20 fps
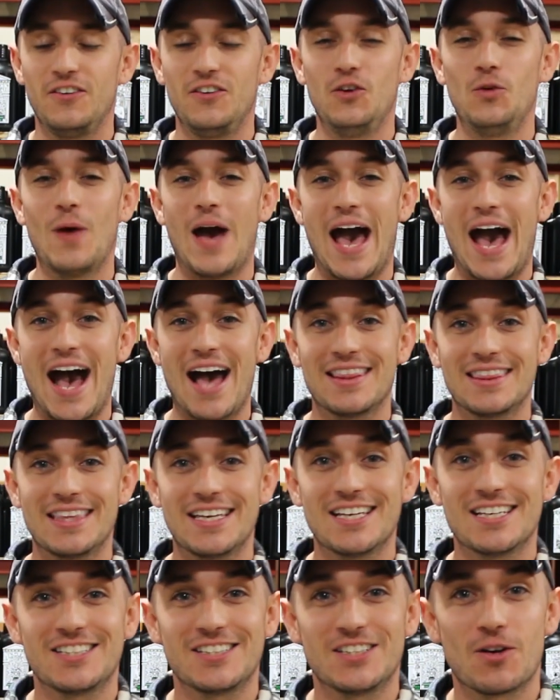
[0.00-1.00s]
You add
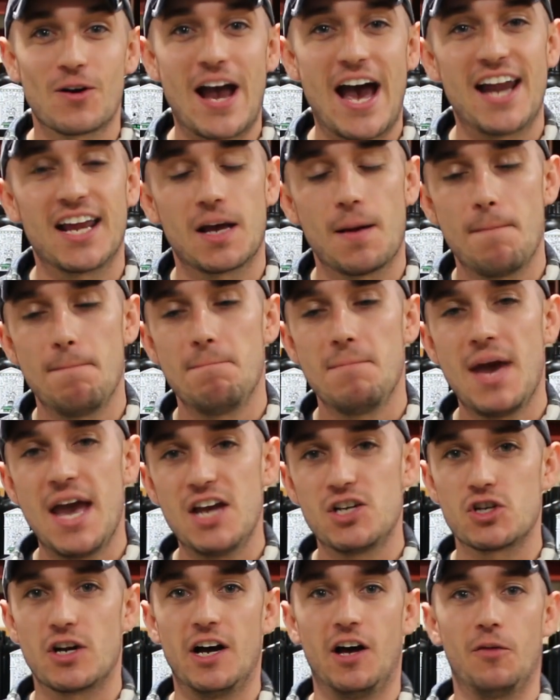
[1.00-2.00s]
this, you're adding a
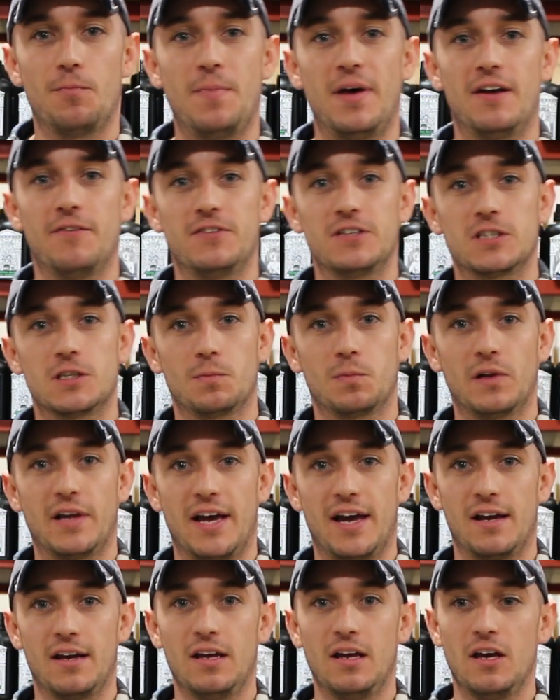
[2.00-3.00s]
major health benefit to the
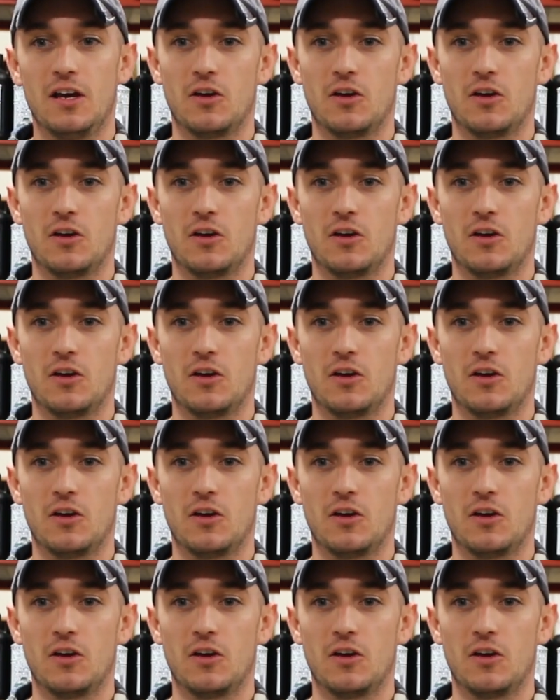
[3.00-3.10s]
plant.